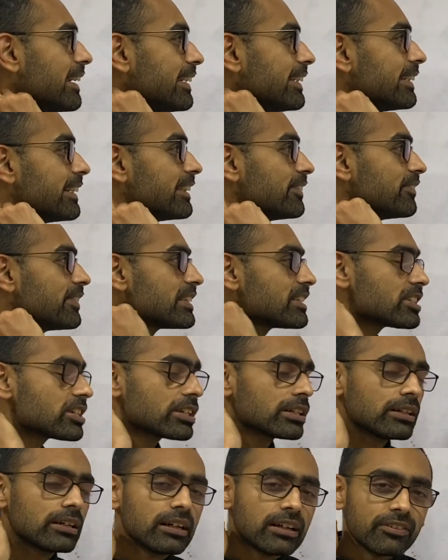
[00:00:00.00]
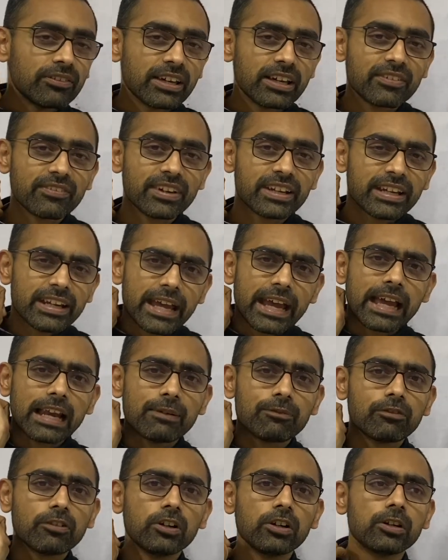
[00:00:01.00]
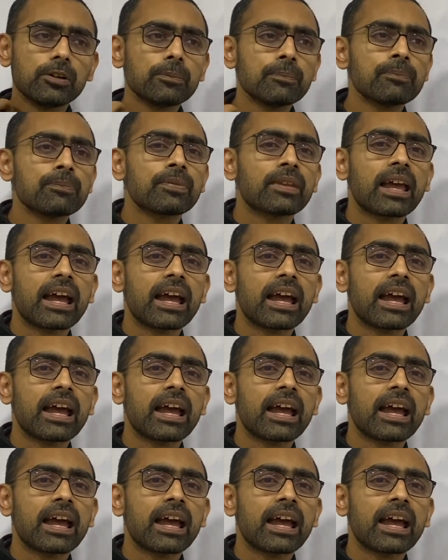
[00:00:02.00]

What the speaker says: did and which were very helpful,